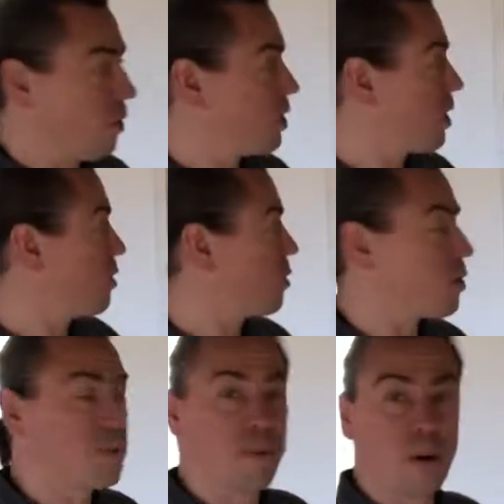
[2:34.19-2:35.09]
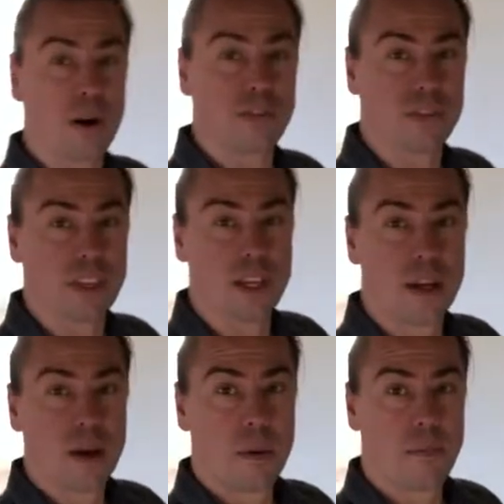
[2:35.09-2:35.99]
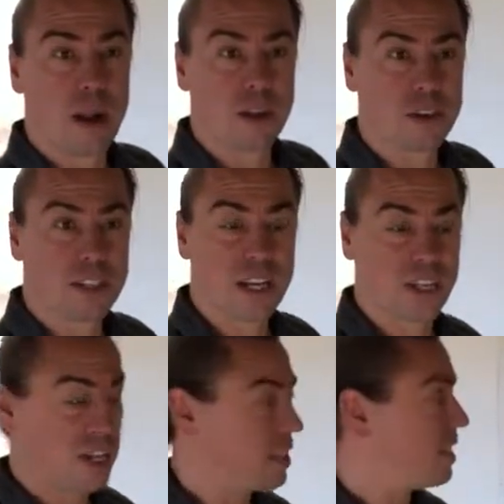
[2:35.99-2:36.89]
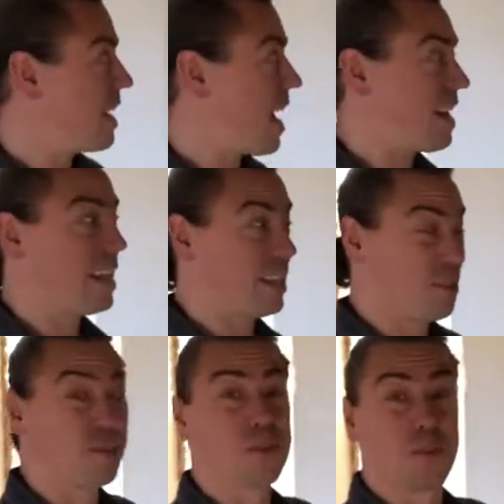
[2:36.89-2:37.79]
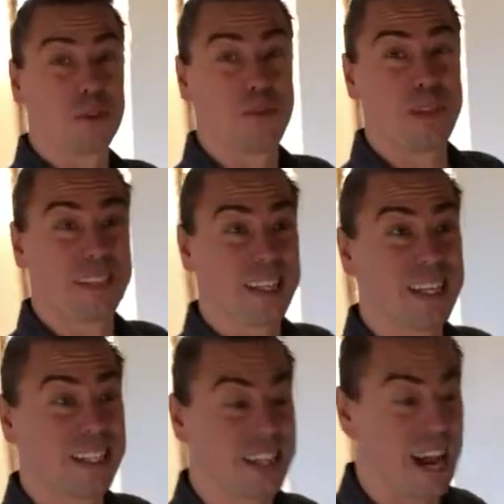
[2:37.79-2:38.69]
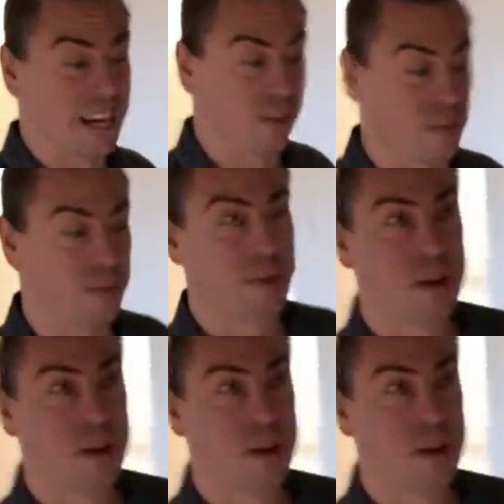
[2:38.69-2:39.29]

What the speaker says: Originally, it was supposed to be part of the butler station and the dining. This was supposed to be inside the dining room.